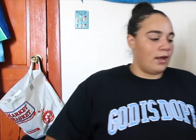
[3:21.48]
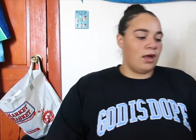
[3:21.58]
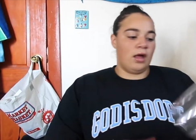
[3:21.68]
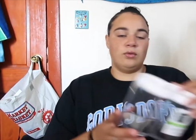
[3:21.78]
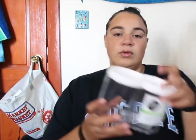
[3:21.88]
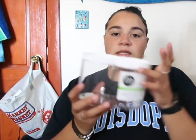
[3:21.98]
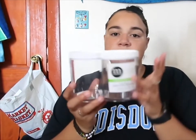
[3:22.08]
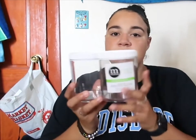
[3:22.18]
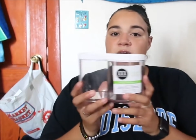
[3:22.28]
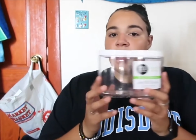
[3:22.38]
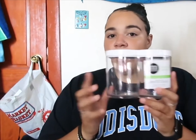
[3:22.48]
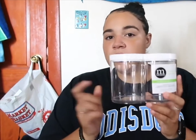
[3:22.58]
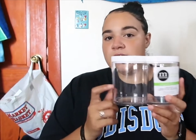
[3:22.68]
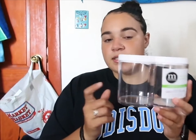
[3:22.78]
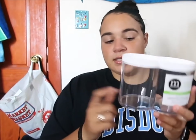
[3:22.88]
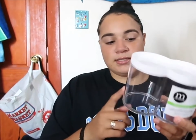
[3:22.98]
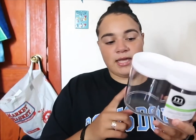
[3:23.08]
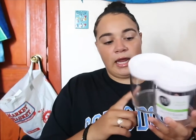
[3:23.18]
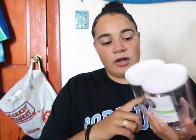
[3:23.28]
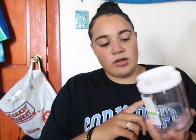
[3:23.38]
i got was this
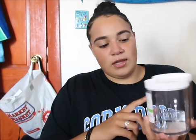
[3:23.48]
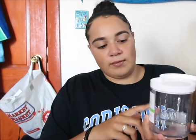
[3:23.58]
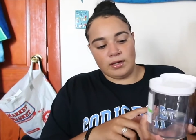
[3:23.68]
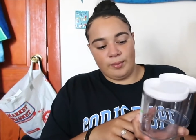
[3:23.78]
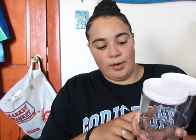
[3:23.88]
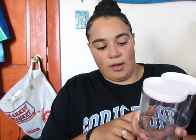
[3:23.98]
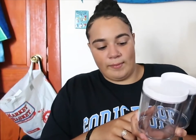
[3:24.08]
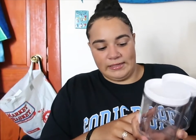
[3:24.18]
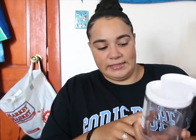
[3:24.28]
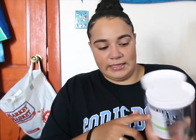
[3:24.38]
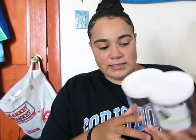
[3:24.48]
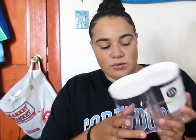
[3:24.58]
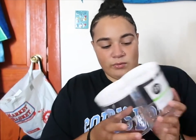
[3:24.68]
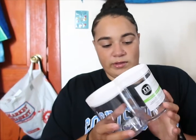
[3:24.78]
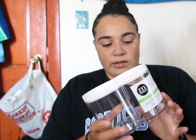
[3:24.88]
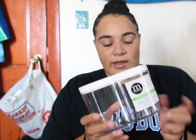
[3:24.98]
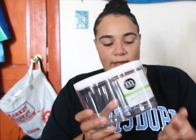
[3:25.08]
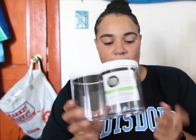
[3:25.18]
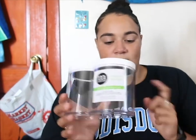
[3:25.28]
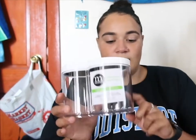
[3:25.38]
container that i'm gonna put on my desk with
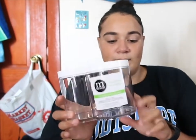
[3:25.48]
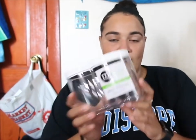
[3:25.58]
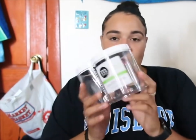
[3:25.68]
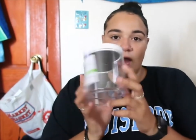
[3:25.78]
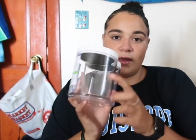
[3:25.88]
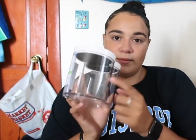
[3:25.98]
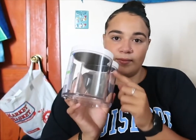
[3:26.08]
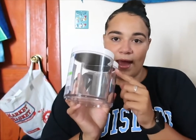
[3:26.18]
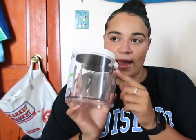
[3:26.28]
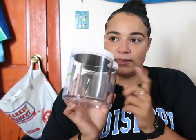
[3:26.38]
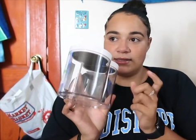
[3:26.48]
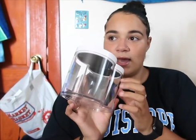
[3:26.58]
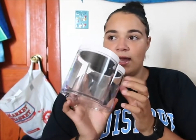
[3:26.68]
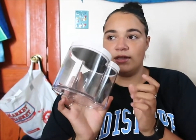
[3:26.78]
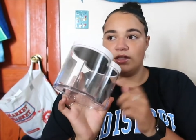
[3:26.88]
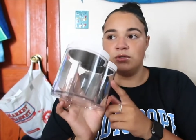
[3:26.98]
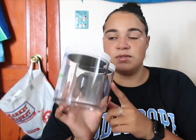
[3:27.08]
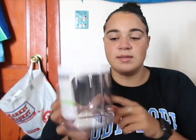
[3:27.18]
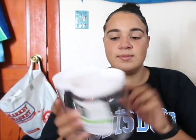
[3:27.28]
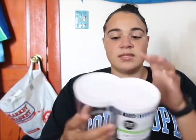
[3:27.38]
like my cotton pads and q-tips